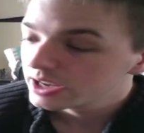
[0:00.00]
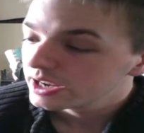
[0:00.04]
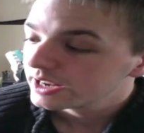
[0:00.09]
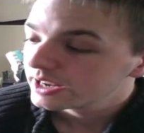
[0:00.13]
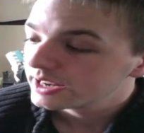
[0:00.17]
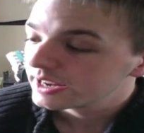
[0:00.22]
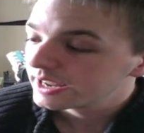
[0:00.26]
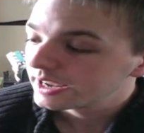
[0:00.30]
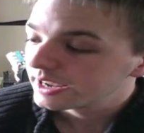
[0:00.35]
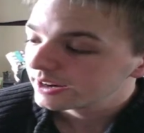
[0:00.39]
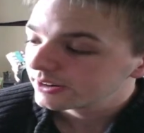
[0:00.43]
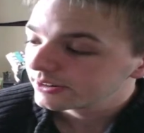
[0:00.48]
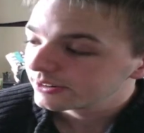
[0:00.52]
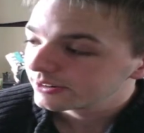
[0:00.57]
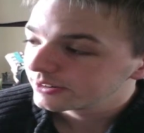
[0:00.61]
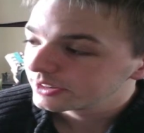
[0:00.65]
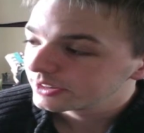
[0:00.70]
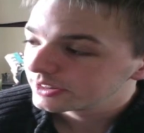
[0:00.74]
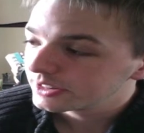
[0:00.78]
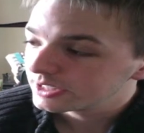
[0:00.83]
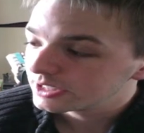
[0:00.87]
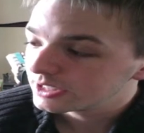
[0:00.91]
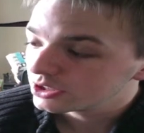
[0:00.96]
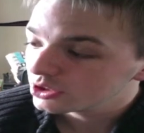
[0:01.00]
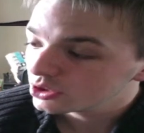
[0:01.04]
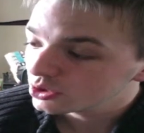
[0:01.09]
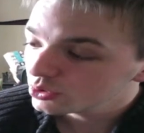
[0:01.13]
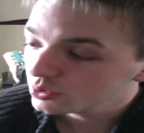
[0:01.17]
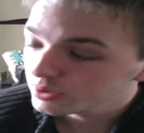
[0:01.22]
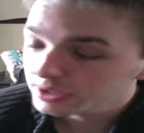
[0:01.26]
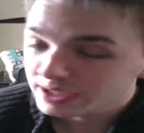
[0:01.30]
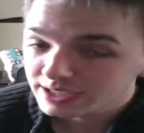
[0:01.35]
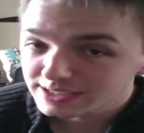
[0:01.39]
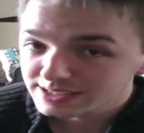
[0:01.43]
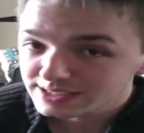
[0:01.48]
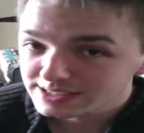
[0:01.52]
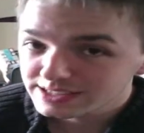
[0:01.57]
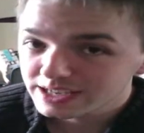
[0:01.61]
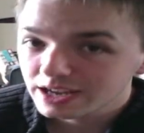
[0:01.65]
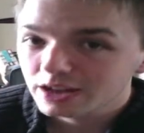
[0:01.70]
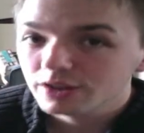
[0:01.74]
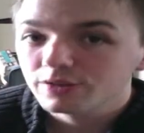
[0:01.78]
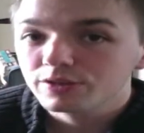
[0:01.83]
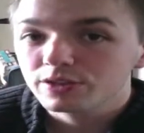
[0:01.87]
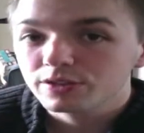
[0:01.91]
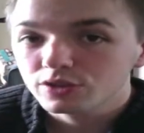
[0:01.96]
Now the unit
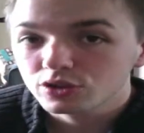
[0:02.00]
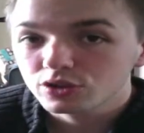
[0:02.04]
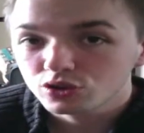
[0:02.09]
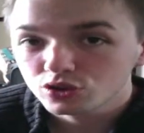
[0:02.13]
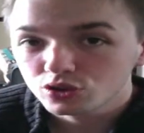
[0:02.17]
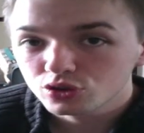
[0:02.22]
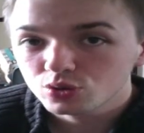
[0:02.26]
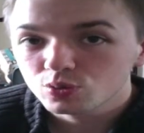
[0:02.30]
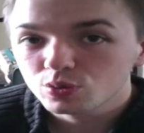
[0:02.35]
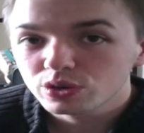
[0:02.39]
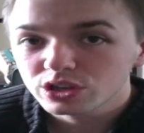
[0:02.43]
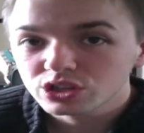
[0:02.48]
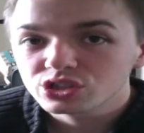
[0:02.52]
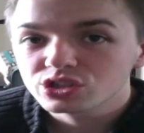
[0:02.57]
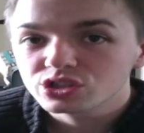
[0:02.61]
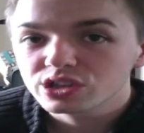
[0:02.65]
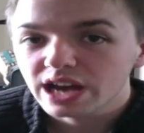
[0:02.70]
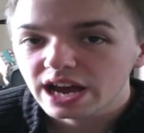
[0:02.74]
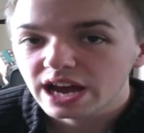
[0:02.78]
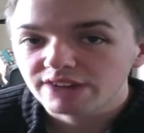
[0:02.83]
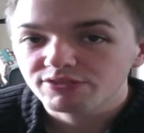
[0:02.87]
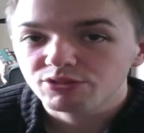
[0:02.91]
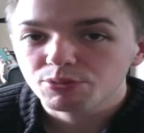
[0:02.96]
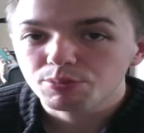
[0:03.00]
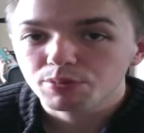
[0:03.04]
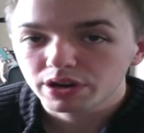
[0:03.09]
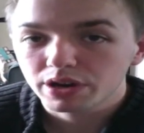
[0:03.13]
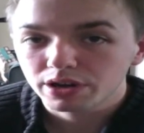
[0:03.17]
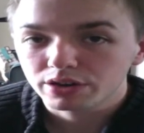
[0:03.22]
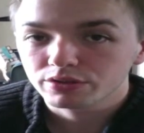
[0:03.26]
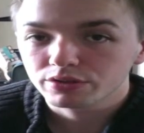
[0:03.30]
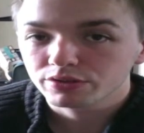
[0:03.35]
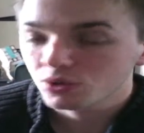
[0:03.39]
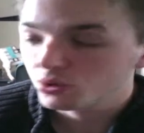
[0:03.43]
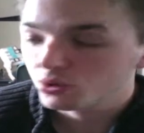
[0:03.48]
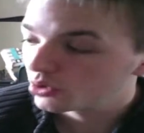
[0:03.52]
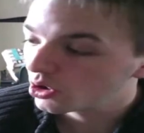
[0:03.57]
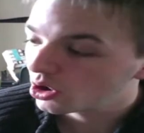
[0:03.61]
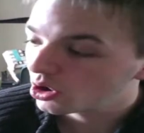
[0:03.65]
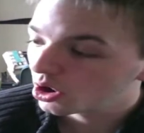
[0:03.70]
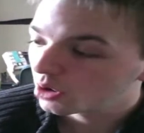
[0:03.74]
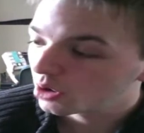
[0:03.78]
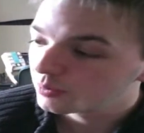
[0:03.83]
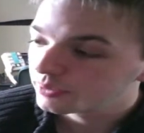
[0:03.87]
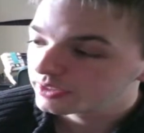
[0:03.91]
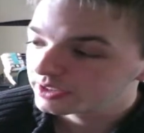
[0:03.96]
itself, if you do wish to have a microphone
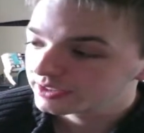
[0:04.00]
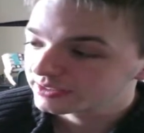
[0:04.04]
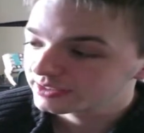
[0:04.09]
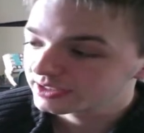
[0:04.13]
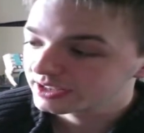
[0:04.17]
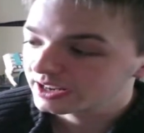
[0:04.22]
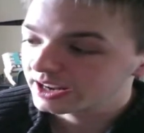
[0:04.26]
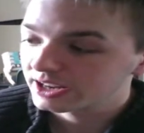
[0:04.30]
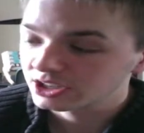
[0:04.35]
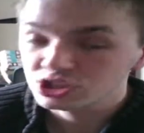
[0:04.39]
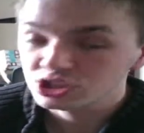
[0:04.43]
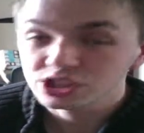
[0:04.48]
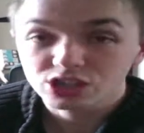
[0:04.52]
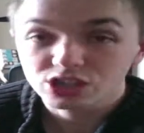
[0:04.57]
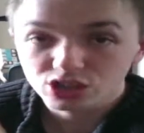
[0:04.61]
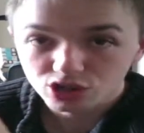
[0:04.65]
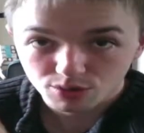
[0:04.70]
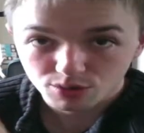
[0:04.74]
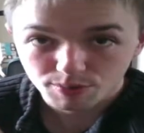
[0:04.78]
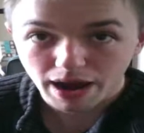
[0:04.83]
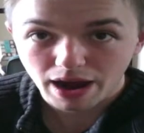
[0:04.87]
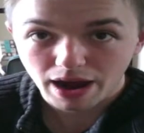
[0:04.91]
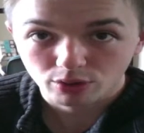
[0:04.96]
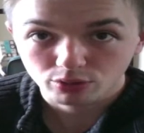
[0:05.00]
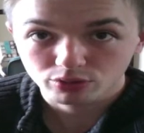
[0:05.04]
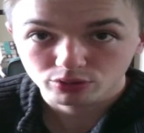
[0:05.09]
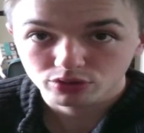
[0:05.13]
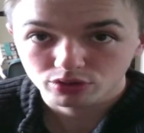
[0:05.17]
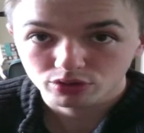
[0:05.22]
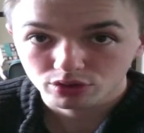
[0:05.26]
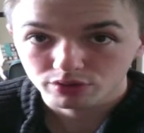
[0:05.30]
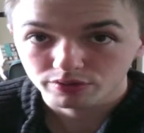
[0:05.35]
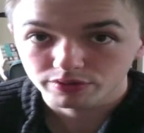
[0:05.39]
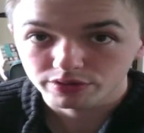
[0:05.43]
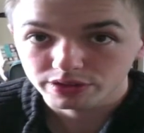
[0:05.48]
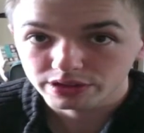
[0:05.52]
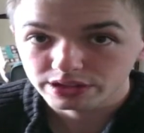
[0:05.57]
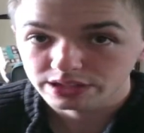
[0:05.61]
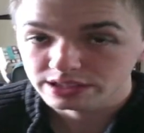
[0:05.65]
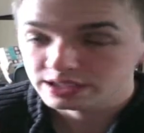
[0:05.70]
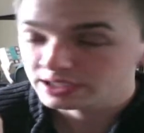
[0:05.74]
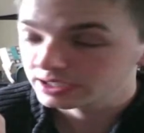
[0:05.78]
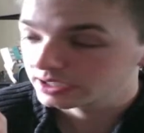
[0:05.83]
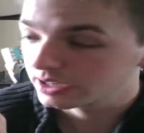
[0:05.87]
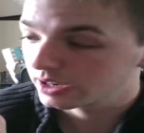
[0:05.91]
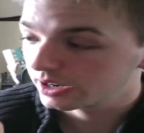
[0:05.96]
arm, this can actually come out of
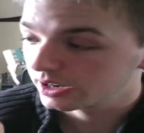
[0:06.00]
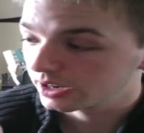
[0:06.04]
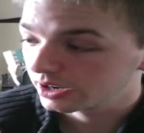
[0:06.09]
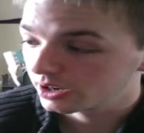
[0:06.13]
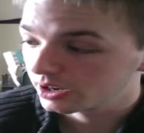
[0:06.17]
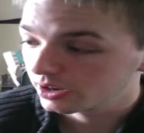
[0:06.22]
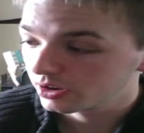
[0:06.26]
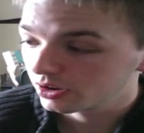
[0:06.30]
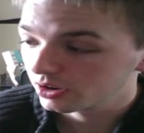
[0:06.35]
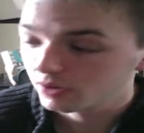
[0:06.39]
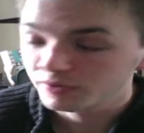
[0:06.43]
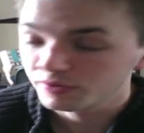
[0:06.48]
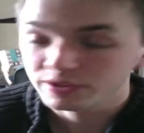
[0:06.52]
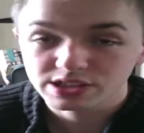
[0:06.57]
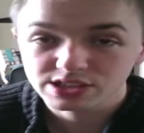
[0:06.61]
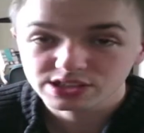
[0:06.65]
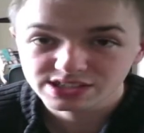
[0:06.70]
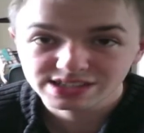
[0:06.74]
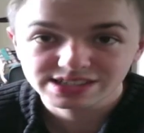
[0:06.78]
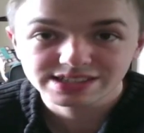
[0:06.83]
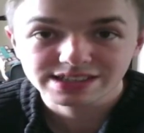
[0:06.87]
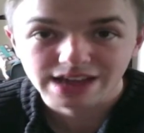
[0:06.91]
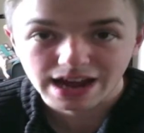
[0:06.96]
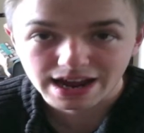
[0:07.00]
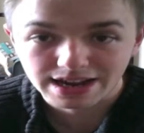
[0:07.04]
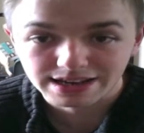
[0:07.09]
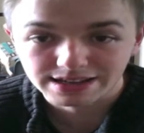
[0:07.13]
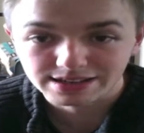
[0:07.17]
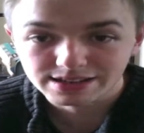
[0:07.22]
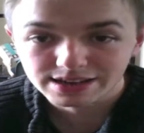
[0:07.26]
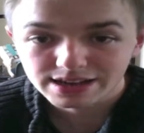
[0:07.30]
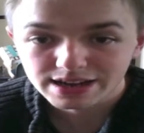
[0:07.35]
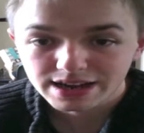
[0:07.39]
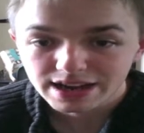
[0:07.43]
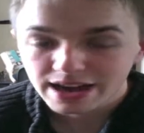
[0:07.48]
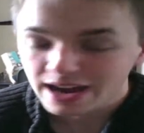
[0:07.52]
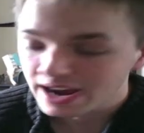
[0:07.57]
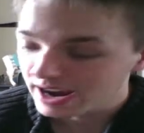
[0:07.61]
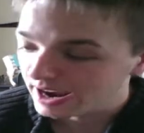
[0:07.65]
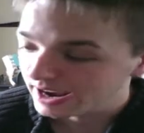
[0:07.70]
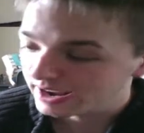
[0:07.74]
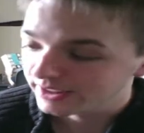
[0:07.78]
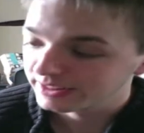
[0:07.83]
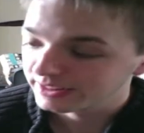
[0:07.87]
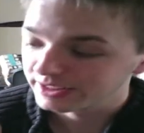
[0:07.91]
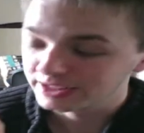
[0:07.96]
the of its stand,
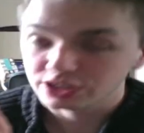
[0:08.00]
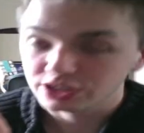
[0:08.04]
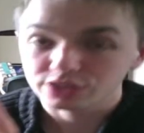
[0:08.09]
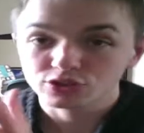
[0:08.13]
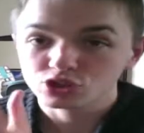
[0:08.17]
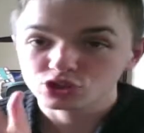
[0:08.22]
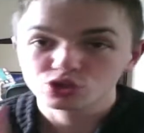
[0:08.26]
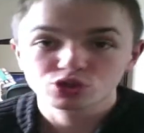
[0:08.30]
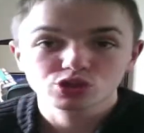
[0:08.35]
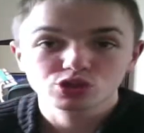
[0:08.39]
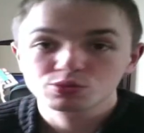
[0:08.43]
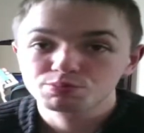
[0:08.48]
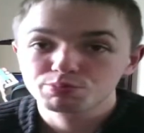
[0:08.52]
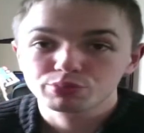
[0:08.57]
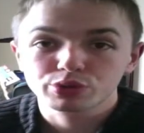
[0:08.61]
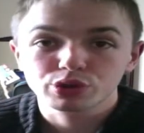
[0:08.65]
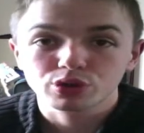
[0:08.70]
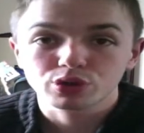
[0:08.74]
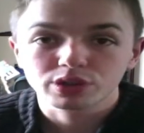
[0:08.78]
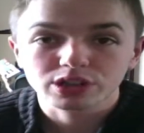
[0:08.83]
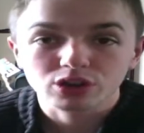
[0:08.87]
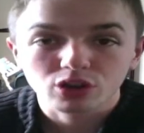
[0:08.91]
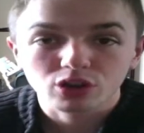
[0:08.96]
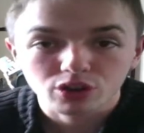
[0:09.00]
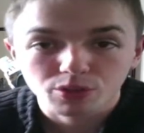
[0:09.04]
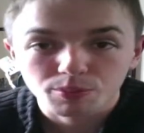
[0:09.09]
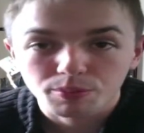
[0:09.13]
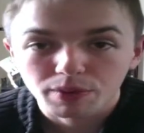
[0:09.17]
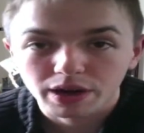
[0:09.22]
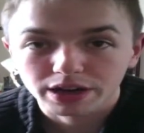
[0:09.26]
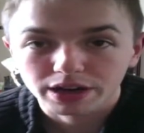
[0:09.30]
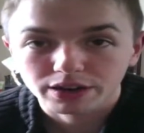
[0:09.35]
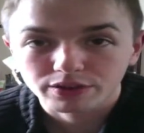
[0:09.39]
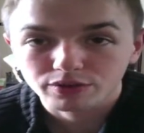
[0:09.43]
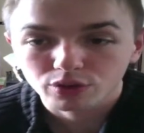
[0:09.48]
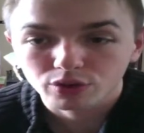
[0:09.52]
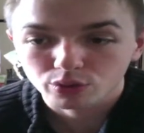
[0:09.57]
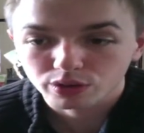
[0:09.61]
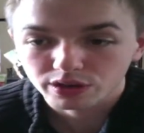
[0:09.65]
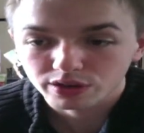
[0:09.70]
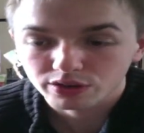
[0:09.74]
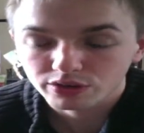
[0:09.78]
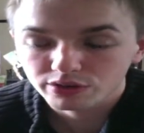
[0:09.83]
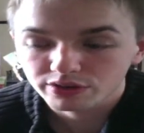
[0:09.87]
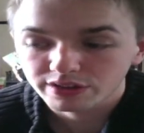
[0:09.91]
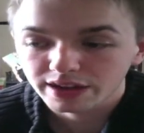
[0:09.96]
and then you just purely got the microphone
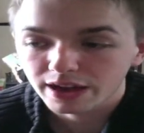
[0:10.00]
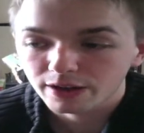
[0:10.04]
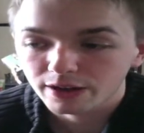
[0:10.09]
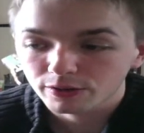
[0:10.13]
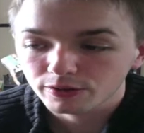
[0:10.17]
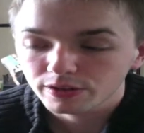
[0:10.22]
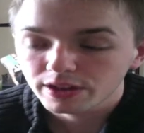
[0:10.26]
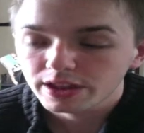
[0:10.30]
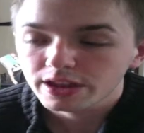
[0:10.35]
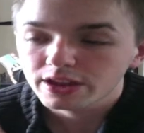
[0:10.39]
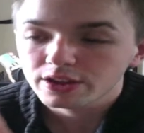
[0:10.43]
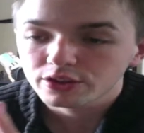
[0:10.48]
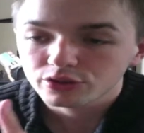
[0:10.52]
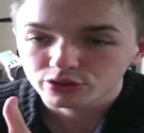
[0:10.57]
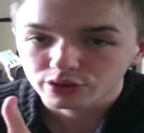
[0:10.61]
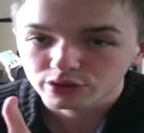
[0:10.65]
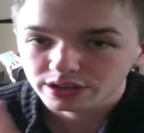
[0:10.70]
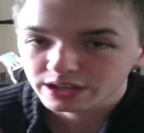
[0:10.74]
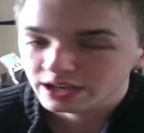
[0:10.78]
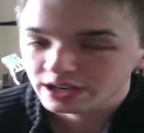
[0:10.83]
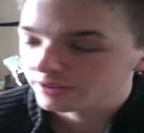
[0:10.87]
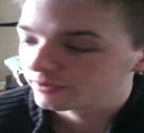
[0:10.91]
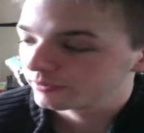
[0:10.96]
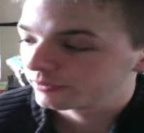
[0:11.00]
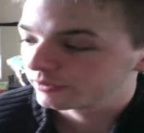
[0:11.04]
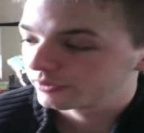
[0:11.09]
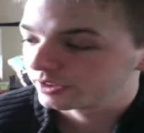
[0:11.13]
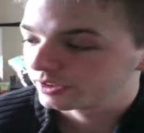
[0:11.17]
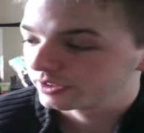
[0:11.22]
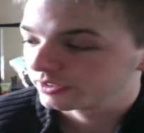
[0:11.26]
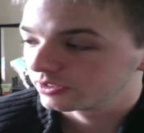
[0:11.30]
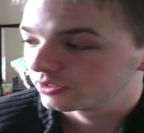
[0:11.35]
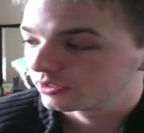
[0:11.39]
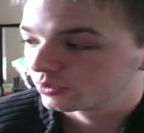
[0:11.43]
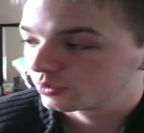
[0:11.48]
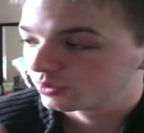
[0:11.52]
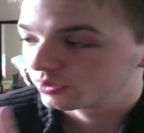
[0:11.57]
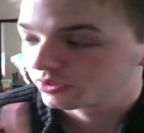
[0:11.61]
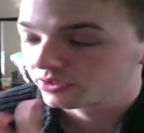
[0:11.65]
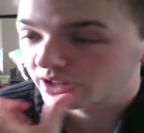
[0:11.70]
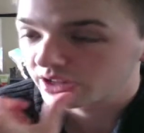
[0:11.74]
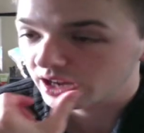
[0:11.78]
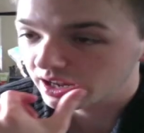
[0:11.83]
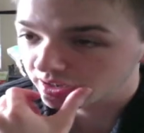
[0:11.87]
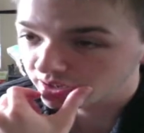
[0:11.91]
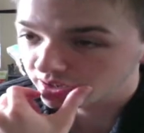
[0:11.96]
itself, so it can fit into a
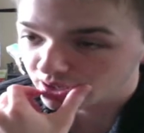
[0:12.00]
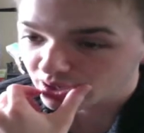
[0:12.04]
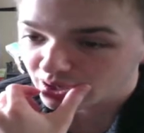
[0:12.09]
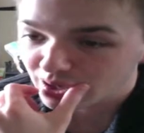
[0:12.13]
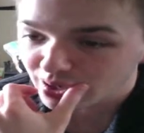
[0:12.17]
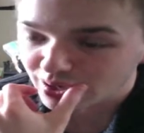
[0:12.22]
stand.